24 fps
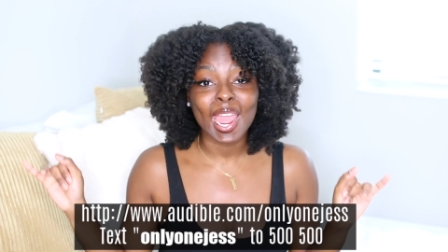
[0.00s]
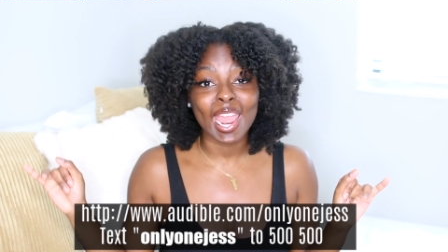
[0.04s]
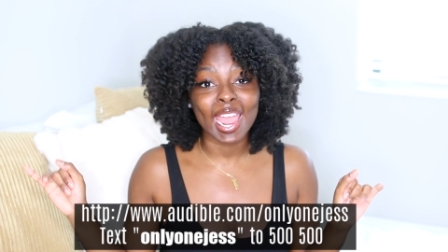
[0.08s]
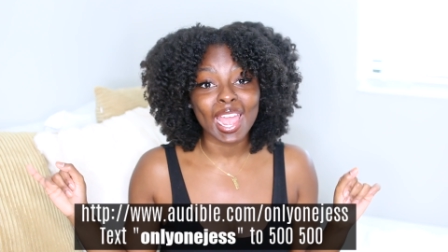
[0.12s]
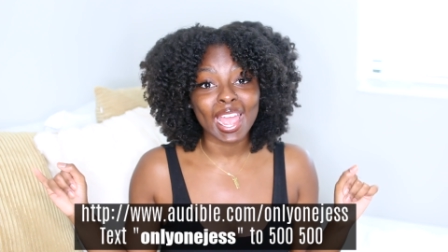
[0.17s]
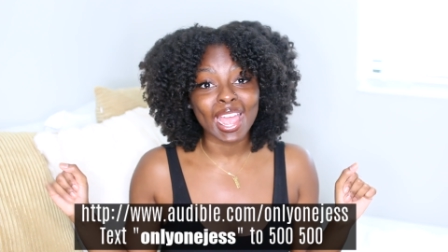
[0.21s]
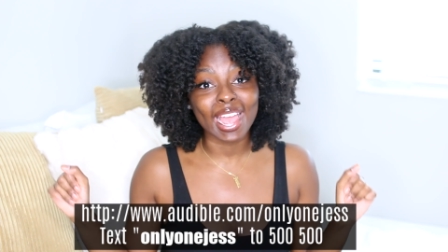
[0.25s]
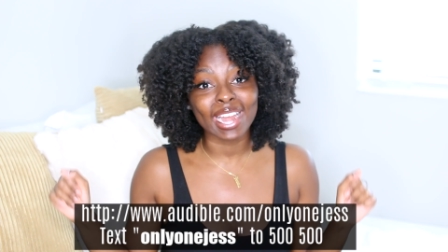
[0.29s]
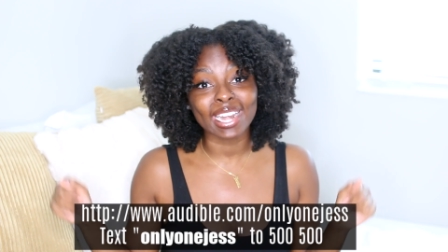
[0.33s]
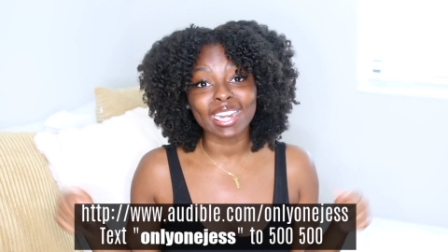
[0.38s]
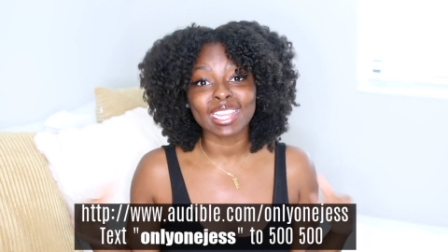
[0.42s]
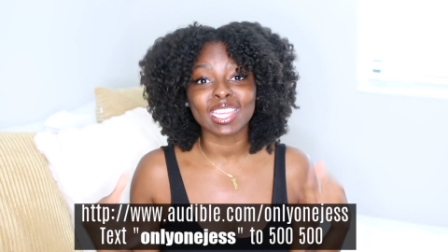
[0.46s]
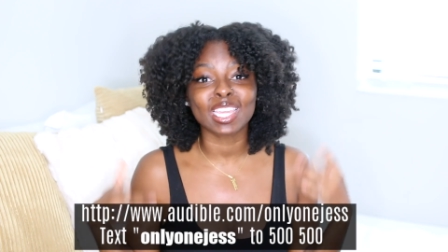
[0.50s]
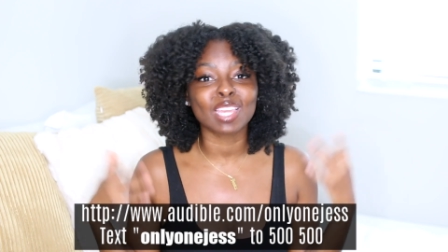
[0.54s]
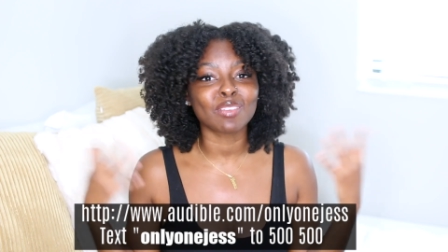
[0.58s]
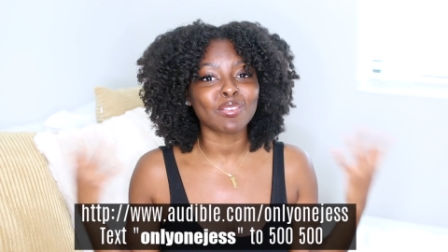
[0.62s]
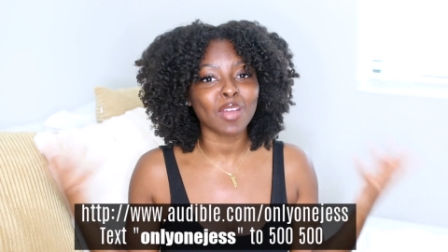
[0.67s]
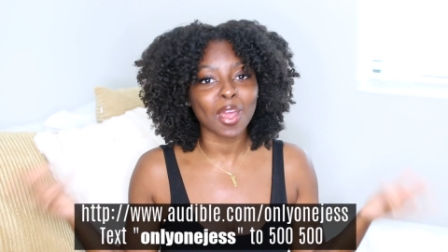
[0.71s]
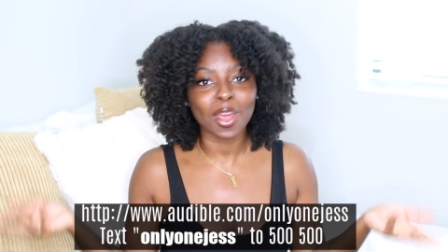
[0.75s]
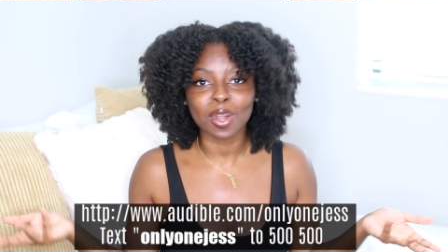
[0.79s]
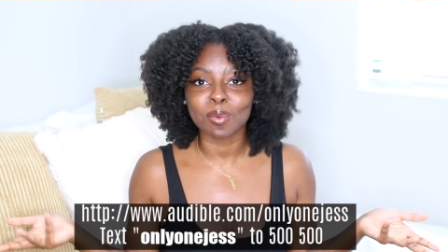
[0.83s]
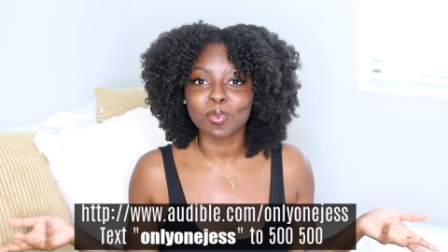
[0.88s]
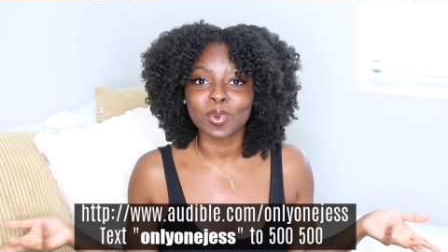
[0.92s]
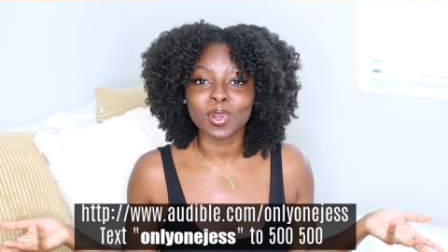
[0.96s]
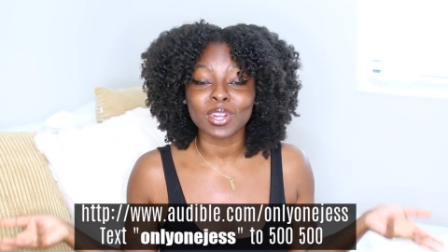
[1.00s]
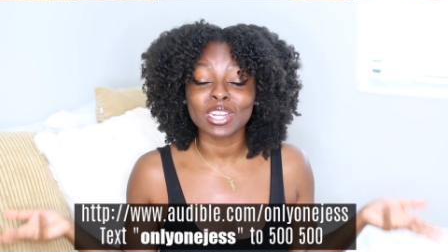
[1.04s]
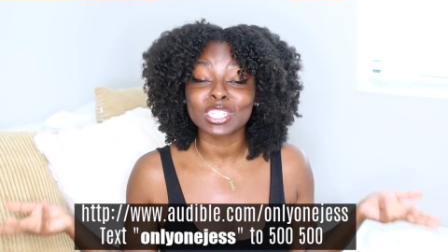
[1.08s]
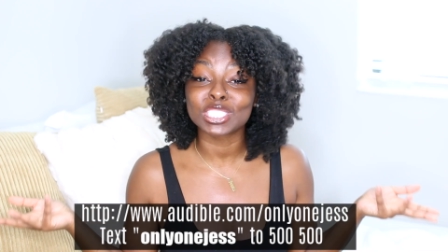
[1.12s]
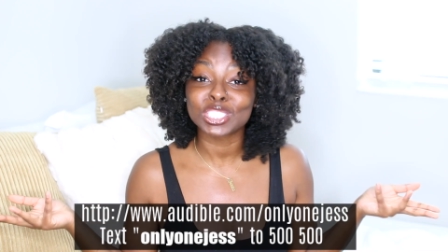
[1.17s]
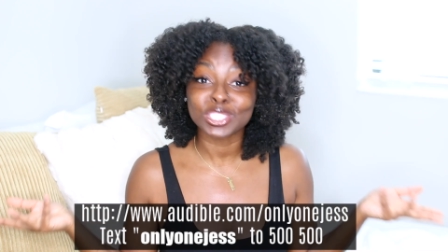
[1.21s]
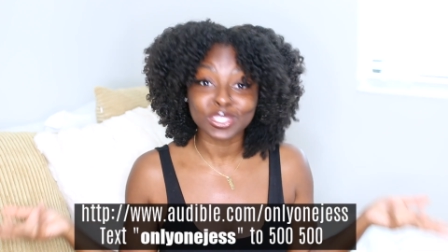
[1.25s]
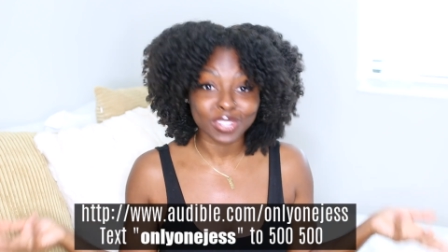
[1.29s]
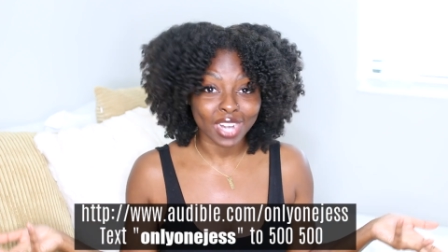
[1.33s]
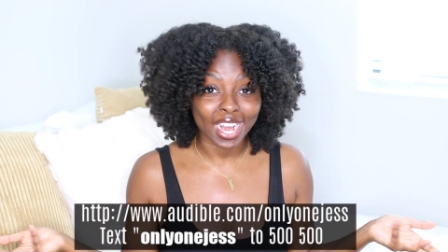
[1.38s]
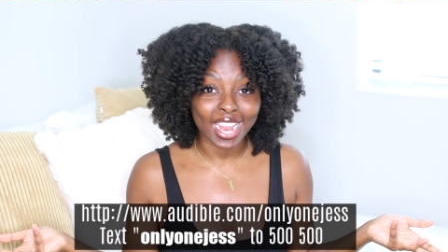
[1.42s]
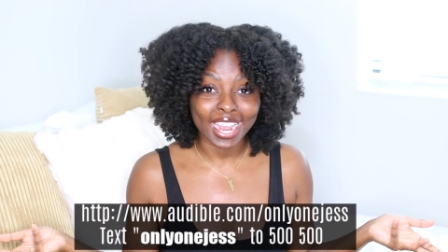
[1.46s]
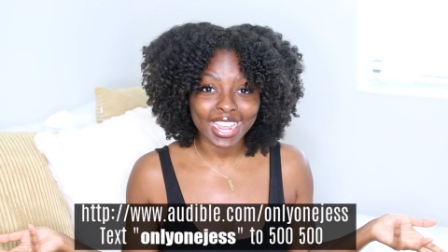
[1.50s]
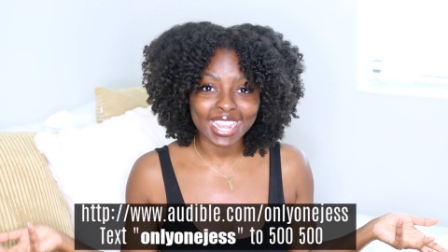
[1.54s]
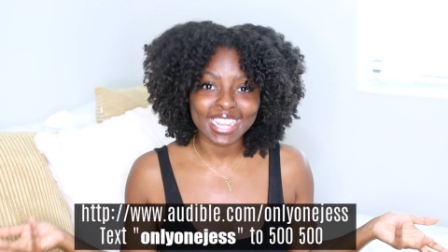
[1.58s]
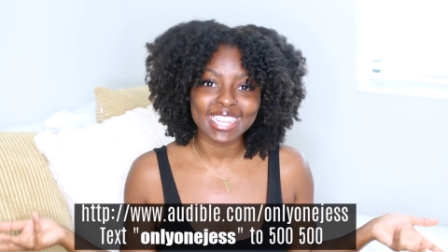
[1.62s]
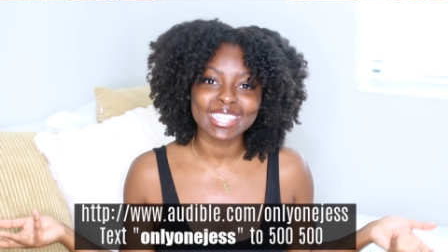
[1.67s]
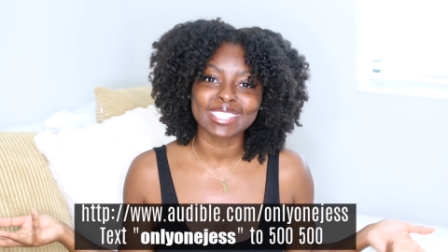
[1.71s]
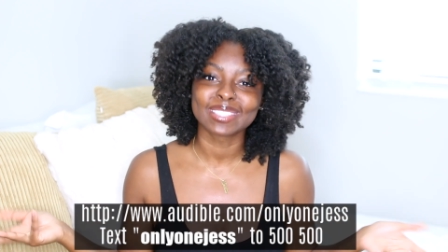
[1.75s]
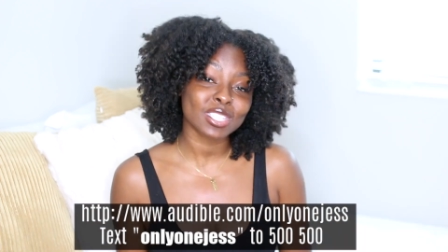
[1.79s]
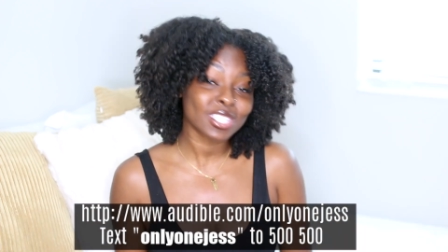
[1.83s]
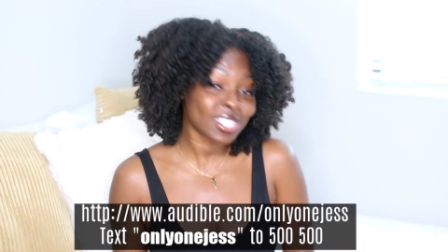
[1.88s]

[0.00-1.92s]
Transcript: and give Audible a try.